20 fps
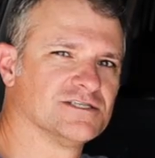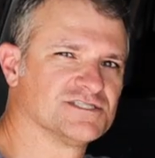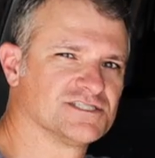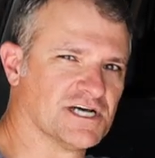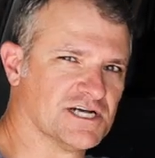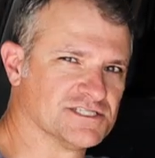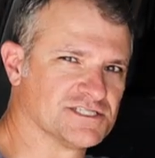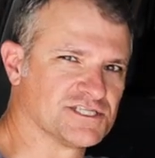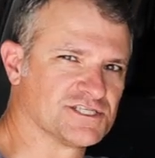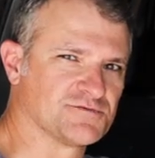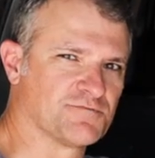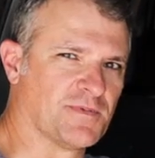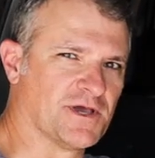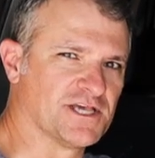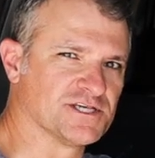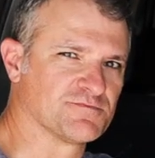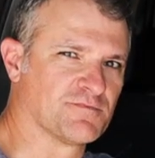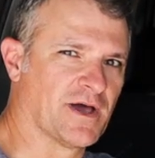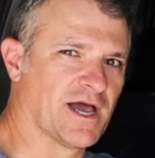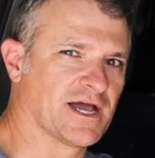tons of
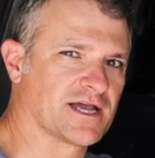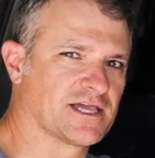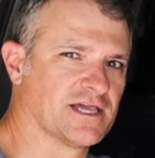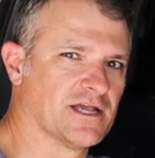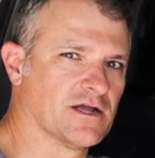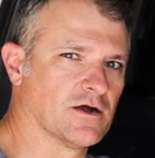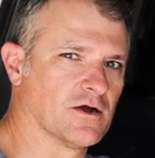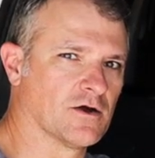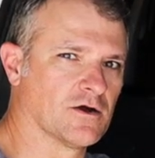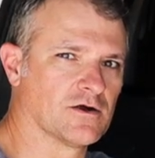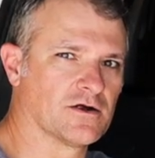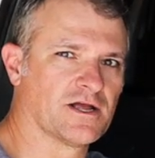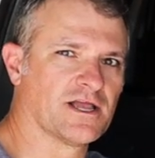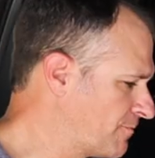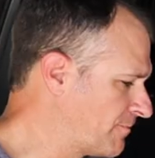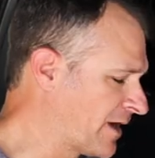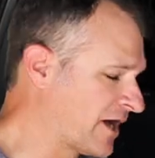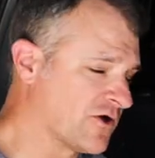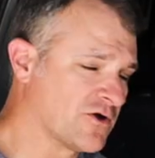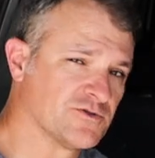space back here.
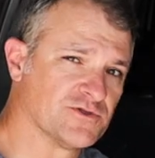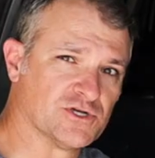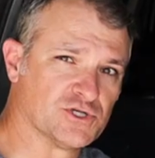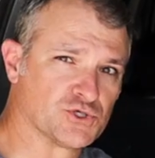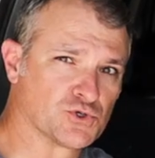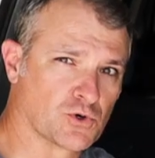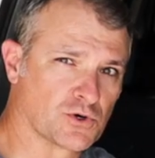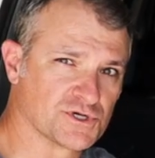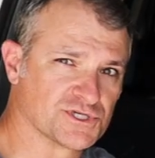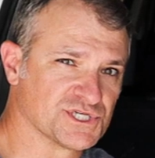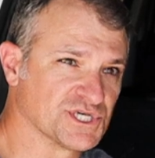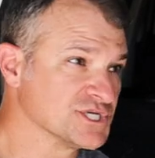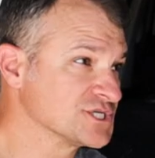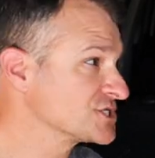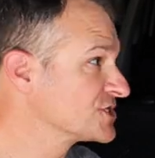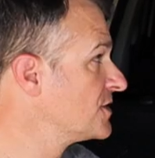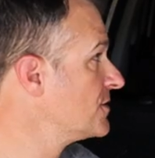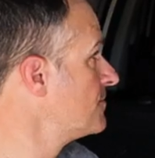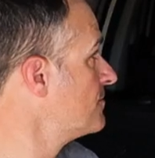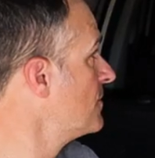Pairing the drawer
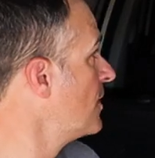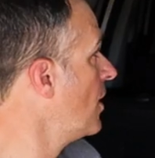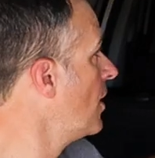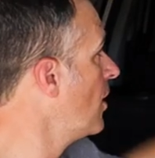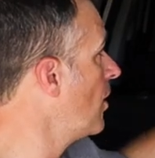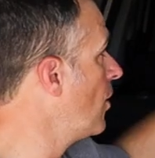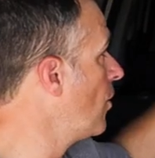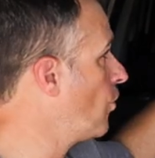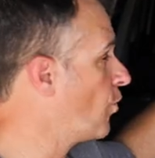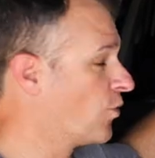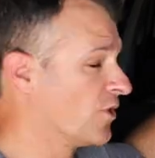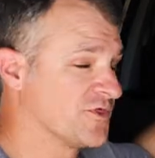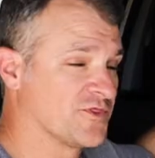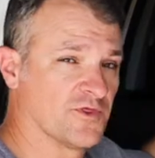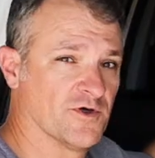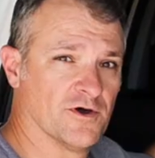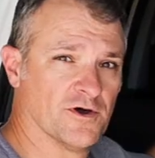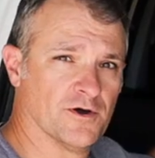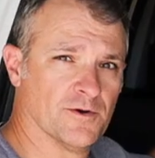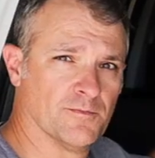system with
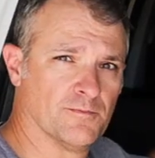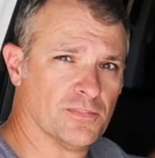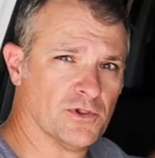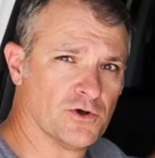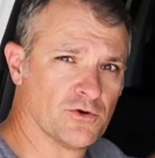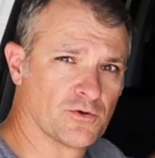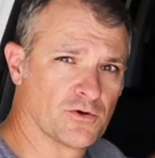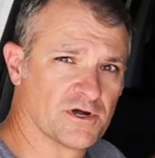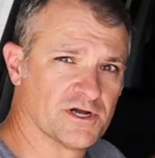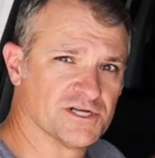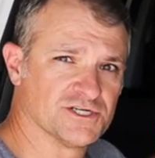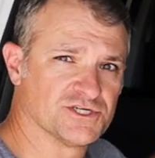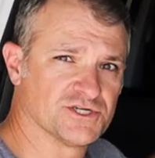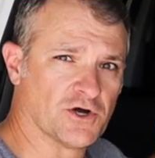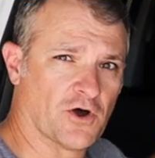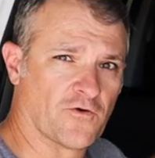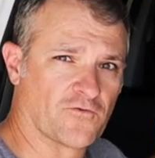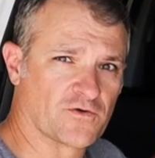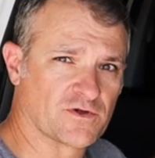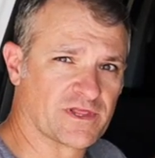the Blue Ridge
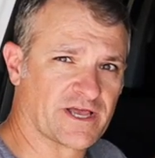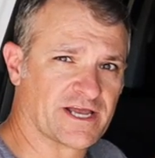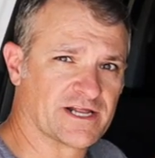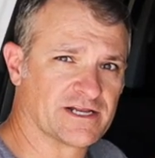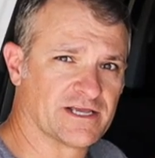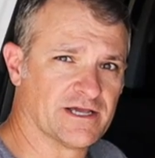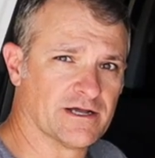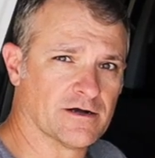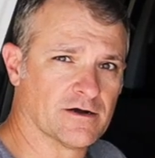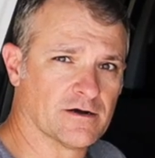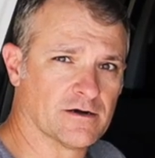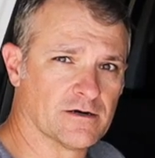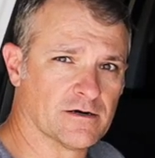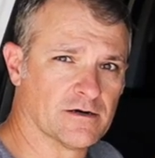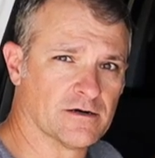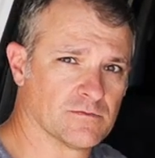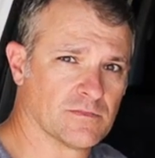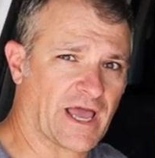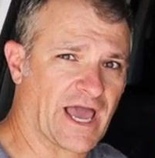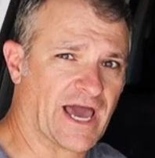Overland Gear
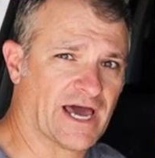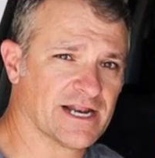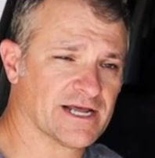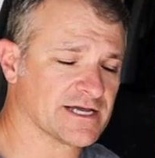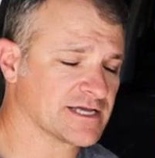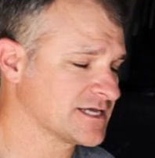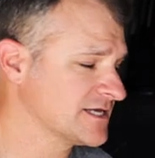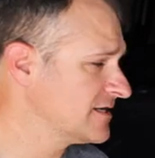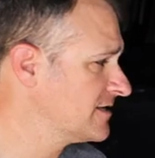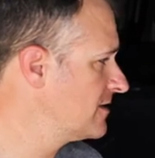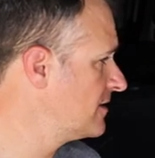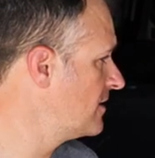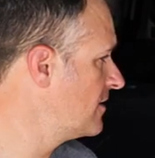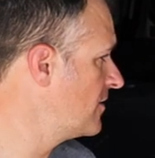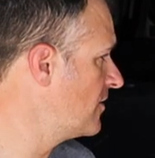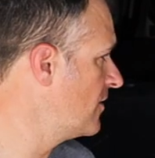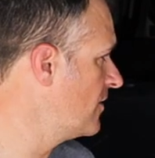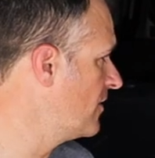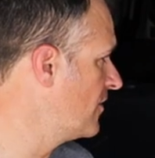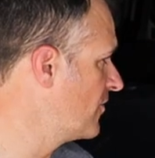attic,
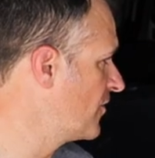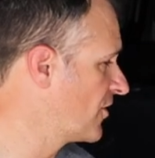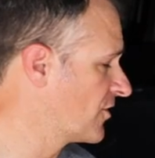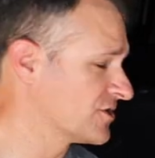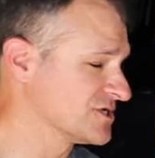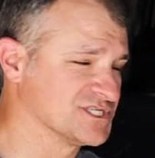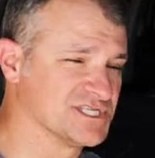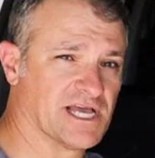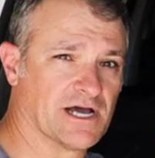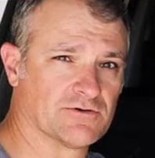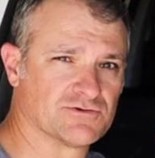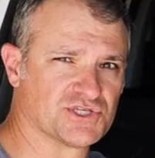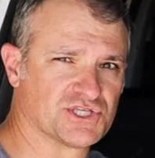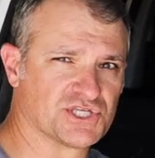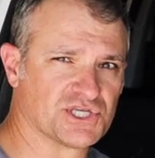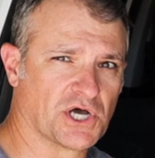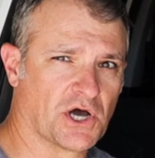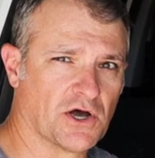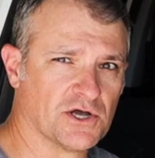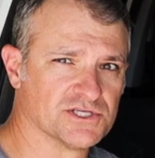there is now
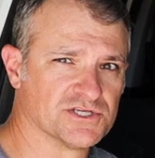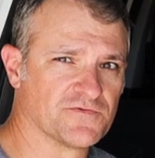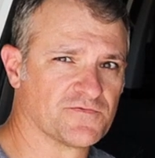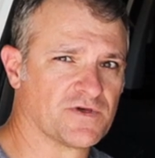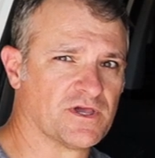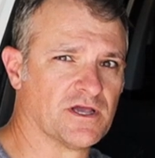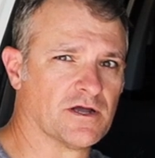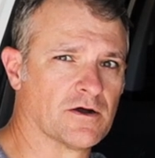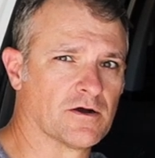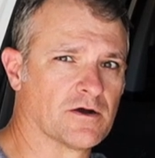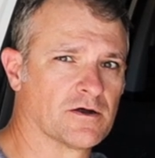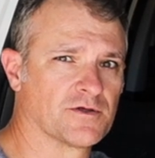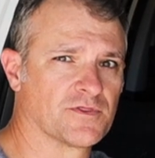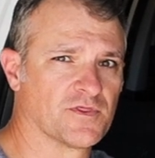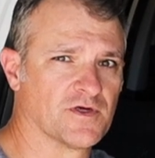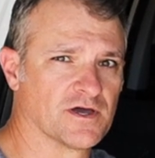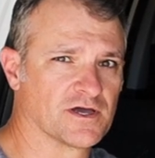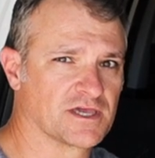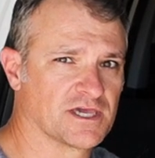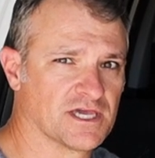tons of gear.
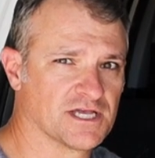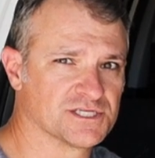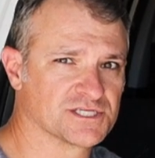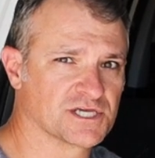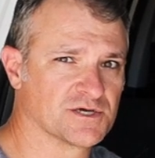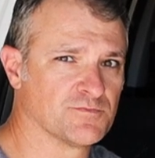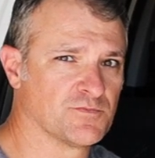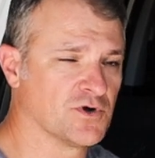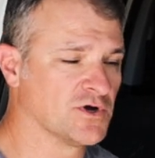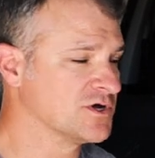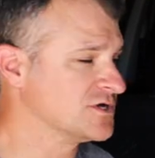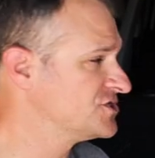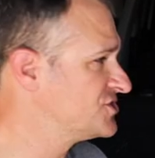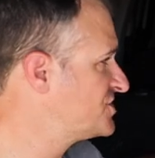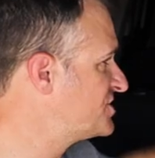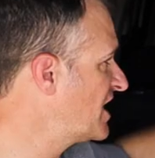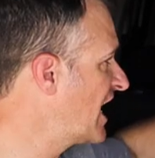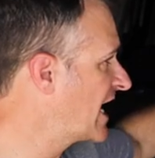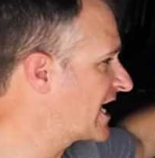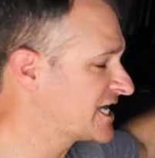The kids can put
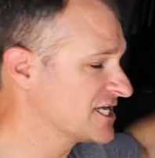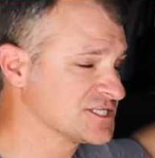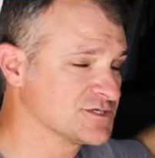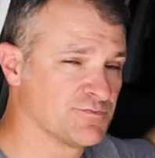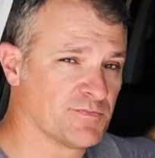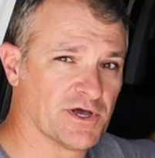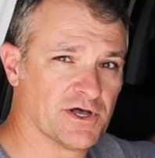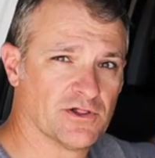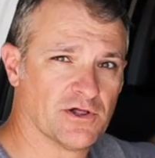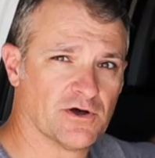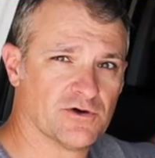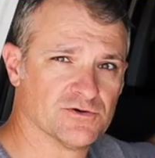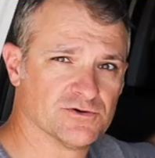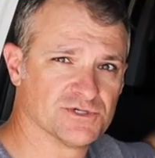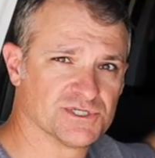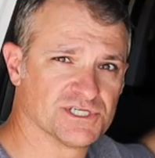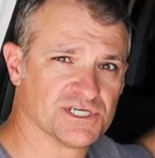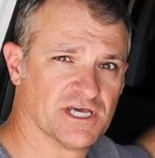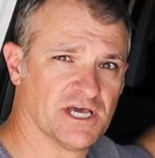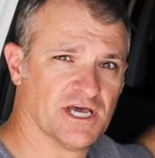jackets,
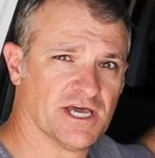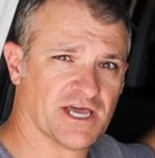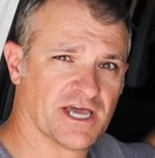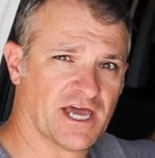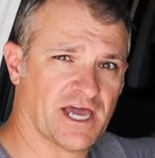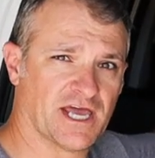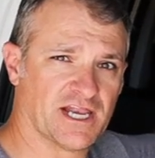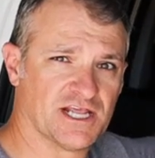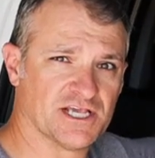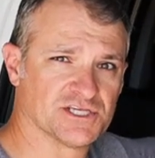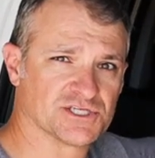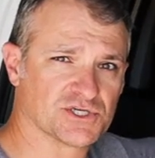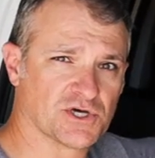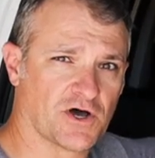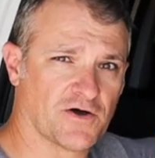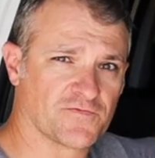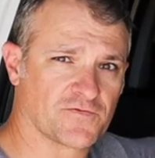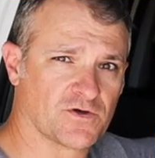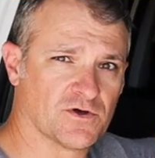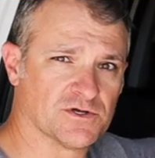pillows, any
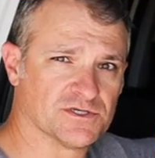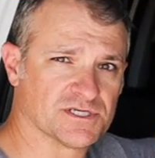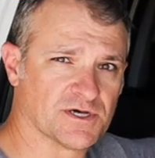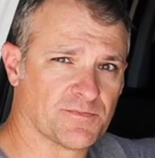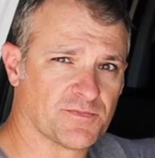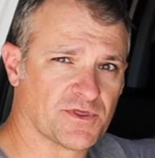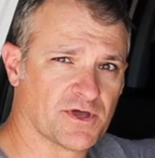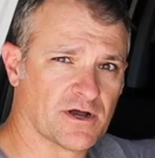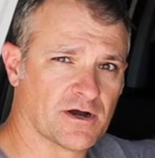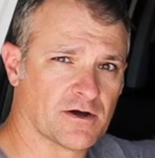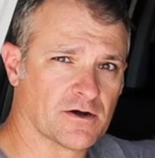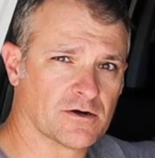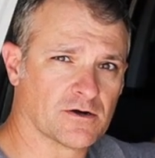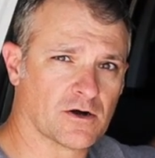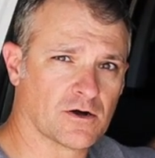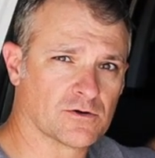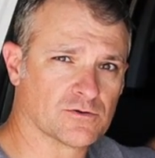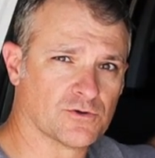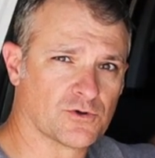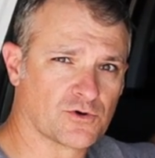soft goods up there,
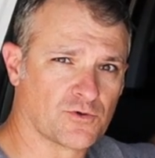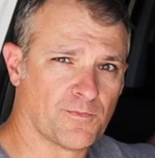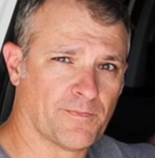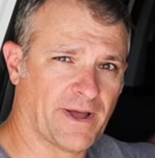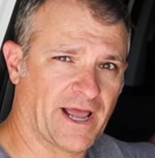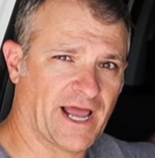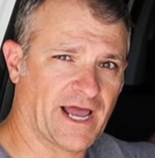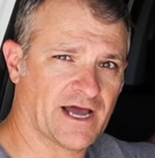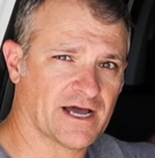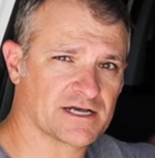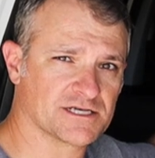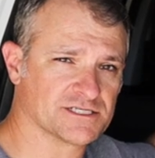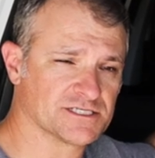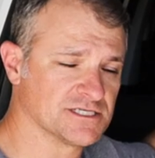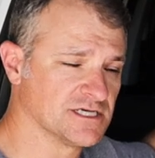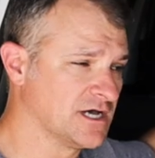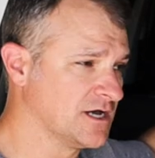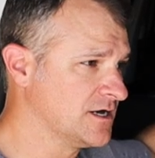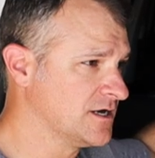or little packs